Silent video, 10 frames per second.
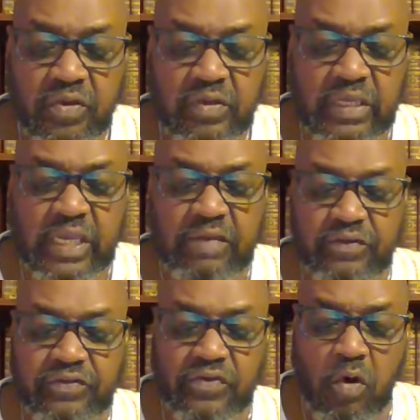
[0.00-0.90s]

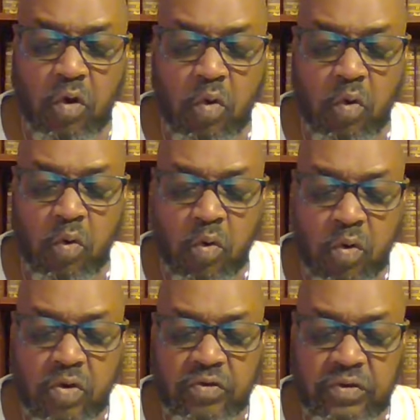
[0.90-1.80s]
Even so,
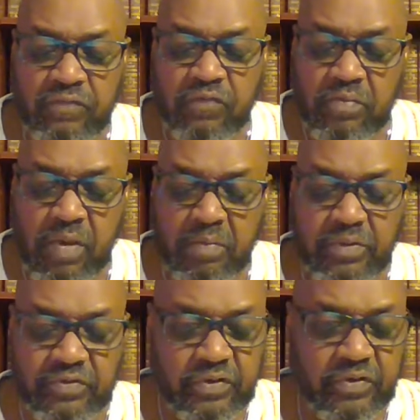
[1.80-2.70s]
different members in